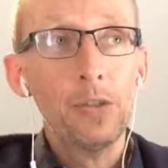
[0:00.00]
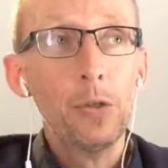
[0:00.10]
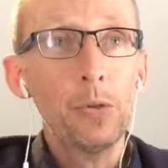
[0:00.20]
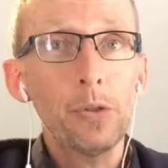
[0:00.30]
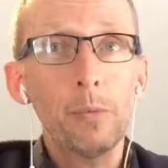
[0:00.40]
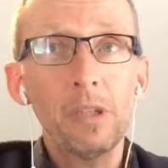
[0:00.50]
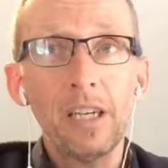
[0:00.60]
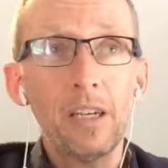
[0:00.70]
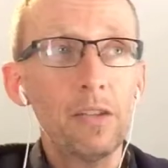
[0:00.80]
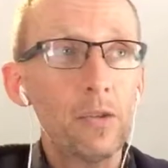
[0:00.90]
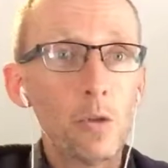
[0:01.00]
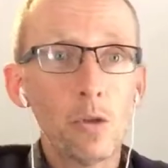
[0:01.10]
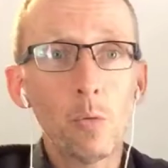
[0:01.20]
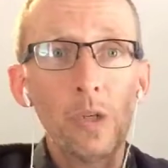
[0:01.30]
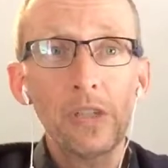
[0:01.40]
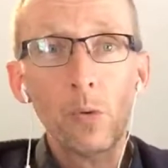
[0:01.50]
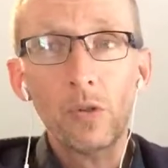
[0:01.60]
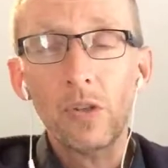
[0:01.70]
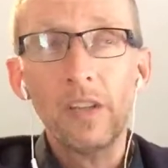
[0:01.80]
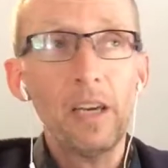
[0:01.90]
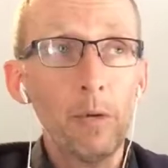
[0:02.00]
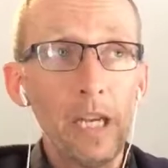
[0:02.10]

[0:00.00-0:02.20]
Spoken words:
to you because you're a good resource on that.